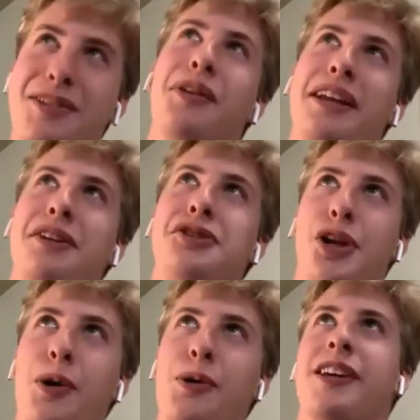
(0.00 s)
are like the
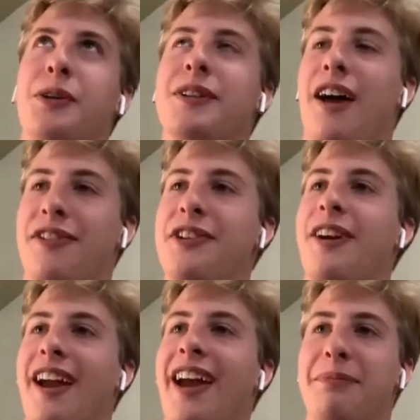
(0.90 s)
jokes, like you're laughing
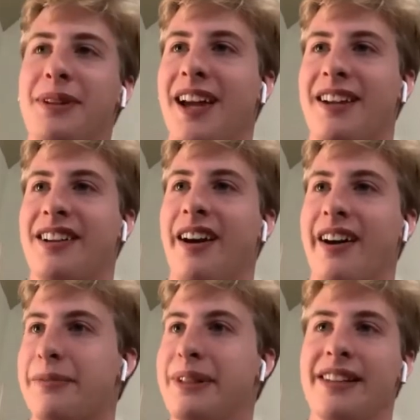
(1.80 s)
your head, but like to
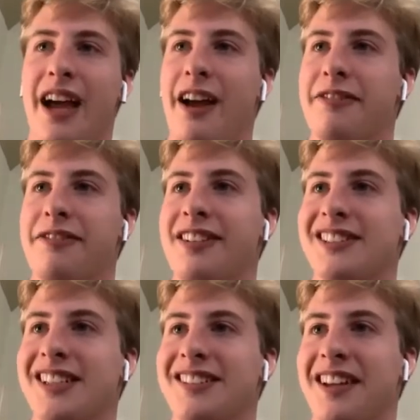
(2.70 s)
audibly laugh is
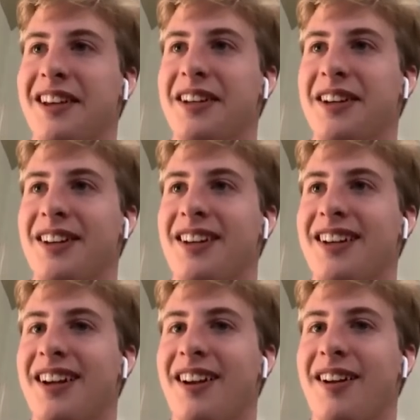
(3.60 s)
just like oh.
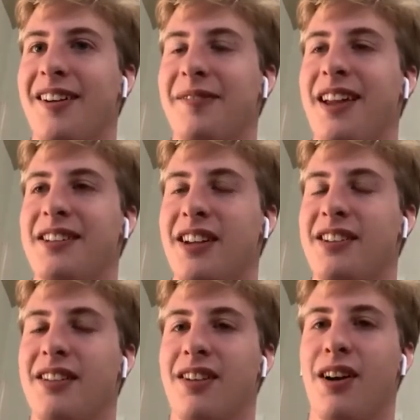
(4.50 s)
it's,
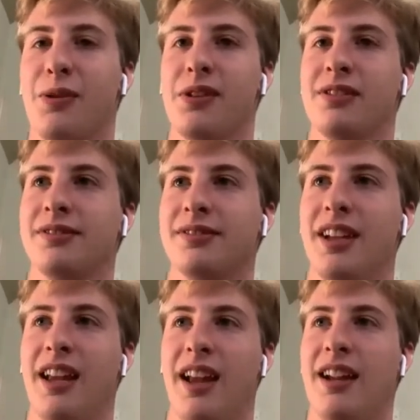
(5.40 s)
it's awkward.
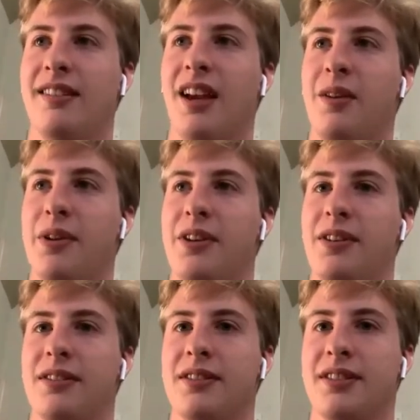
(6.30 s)
Don't it's like when you're